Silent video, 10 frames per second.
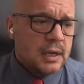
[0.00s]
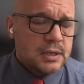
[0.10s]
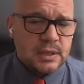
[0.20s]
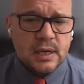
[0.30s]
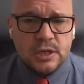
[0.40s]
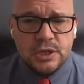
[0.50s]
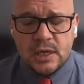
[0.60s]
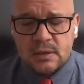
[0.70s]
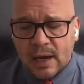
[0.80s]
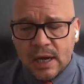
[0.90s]
As I said,
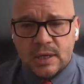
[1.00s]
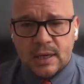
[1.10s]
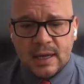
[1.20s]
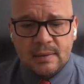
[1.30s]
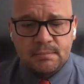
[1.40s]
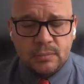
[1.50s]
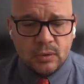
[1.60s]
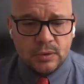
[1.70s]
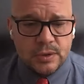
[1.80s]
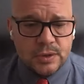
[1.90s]
it shares major
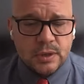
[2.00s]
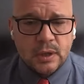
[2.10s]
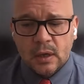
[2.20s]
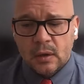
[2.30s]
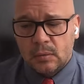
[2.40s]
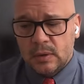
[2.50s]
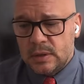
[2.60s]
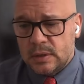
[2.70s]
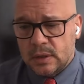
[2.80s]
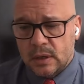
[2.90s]
land borders
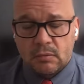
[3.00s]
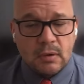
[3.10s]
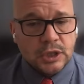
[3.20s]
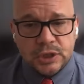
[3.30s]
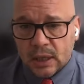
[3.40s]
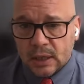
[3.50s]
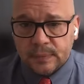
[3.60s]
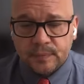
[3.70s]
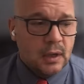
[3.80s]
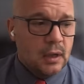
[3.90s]
with uh,
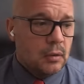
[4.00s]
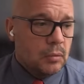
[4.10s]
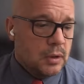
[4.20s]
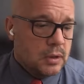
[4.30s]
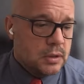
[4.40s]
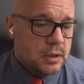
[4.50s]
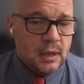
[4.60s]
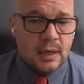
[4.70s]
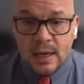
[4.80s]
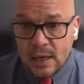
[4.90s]
Russia,
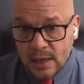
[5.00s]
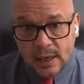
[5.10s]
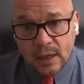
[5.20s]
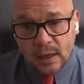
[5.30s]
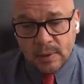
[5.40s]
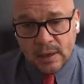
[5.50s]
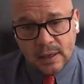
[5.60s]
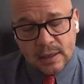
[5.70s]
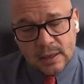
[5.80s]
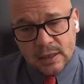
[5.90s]
with uh, India.
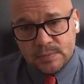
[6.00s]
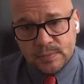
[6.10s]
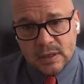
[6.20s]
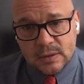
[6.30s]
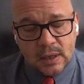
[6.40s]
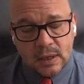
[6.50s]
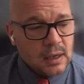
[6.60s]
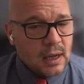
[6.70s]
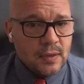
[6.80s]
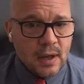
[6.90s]
I mean, and that's, that's
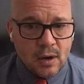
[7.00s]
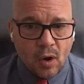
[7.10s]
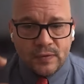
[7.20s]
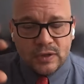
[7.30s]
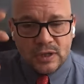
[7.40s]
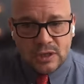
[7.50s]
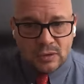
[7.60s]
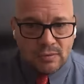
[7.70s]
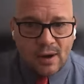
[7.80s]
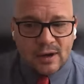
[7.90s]
and then
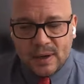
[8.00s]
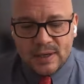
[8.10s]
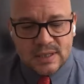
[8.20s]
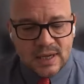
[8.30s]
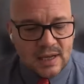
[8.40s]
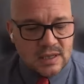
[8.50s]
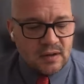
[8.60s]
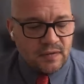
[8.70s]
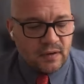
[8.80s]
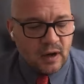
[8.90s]
obviously surrounded by
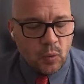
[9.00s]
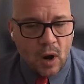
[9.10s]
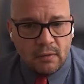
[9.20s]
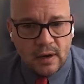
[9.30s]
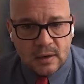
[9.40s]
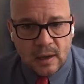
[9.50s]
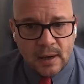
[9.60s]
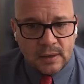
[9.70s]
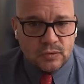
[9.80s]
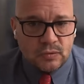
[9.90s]
states that are very
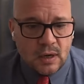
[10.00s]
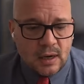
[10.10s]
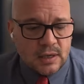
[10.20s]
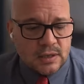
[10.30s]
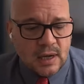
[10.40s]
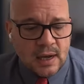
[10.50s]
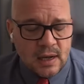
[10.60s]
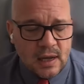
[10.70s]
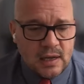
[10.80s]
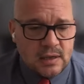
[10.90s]
worried about its
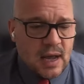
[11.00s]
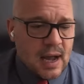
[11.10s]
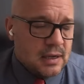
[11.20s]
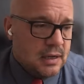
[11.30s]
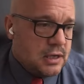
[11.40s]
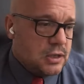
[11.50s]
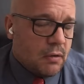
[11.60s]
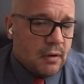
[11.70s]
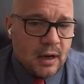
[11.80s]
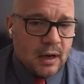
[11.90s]
rise, and it, it's had
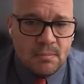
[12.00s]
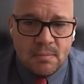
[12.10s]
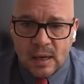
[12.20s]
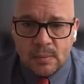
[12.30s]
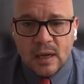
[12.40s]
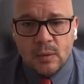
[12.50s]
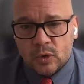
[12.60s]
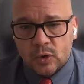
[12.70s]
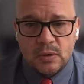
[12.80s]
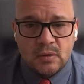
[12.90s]
historically many,
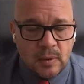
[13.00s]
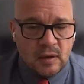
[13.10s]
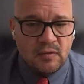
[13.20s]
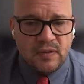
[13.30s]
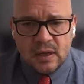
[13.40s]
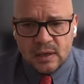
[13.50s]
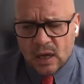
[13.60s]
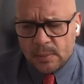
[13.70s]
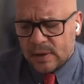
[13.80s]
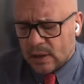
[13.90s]
many wars with. I mean,
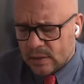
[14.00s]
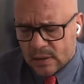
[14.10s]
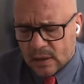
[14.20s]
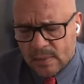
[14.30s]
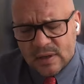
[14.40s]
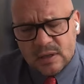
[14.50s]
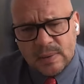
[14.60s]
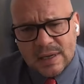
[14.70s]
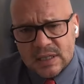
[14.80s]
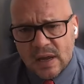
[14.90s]
Vietnam. I think I
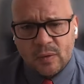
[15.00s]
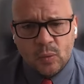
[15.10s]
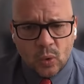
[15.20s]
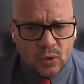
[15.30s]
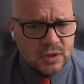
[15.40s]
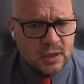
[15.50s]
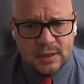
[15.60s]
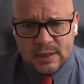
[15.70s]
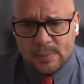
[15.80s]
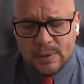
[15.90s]
think it's about seven
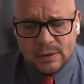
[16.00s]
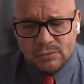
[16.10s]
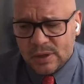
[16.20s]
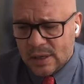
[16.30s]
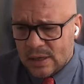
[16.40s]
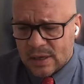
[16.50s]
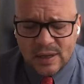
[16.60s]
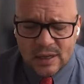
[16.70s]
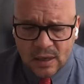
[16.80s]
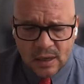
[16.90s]
wars in the last couple hundred
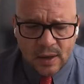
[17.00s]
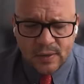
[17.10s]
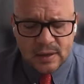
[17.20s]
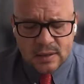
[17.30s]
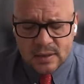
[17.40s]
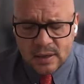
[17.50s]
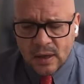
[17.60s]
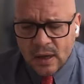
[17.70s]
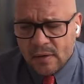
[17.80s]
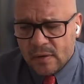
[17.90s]
years. I think I think
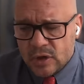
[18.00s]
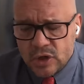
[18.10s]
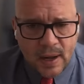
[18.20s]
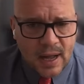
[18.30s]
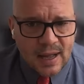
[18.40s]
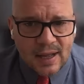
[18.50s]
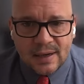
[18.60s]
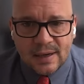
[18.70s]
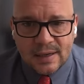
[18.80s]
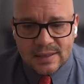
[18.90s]
in
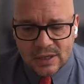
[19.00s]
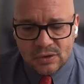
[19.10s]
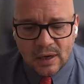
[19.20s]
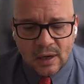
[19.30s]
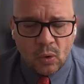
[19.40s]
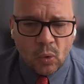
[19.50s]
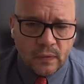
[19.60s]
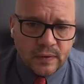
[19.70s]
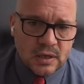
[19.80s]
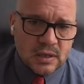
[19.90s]
Japan, et cetera. And
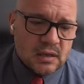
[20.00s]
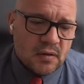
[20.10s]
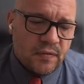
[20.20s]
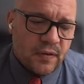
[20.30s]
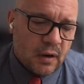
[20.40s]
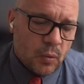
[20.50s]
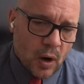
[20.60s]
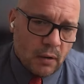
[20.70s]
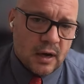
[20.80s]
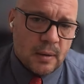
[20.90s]
all of these states are
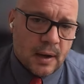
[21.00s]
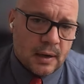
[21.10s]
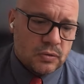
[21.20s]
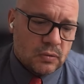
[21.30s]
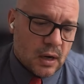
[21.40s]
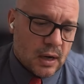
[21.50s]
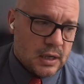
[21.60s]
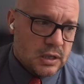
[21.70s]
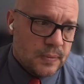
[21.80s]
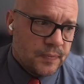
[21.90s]
very worried about its
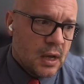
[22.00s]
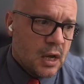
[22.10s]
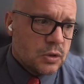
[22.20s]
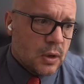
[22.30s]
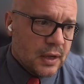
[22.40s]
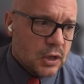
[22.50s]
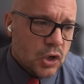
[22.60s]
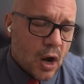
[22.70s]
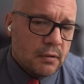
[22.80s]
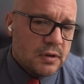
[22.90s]
rise. So I
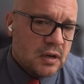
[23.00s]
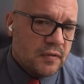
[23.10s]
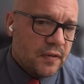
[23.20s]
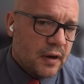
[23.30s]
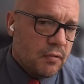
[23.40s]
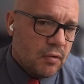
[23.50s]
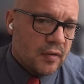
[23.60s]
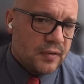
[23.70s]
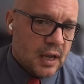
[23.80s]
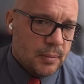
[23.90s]
think China is in a very
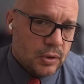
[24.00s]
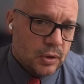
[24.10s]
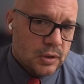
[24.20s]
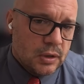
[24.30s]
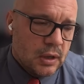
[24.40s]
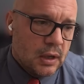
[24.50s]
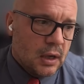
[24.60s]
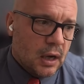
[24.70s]
rough neighborhood.